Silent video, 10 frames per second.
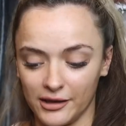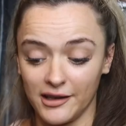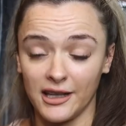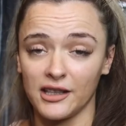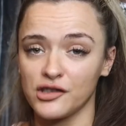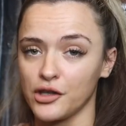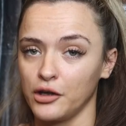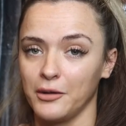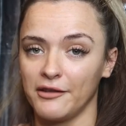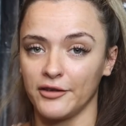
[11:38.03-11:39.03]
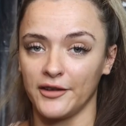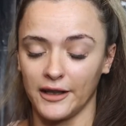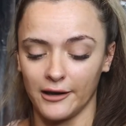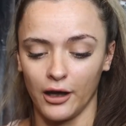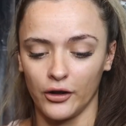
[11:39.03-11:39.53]
I didn't get to show you everything
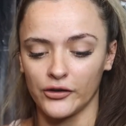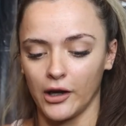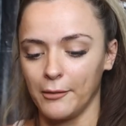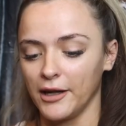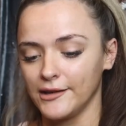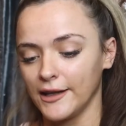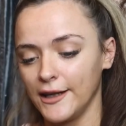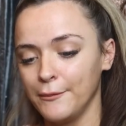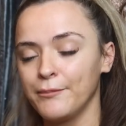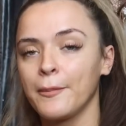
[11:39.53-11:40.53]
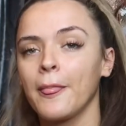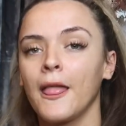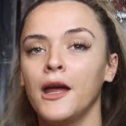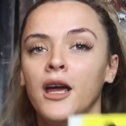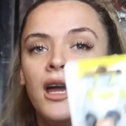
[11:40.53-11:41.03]
the last time I done it.
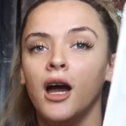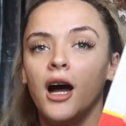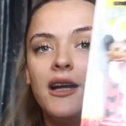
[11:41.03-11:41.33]
I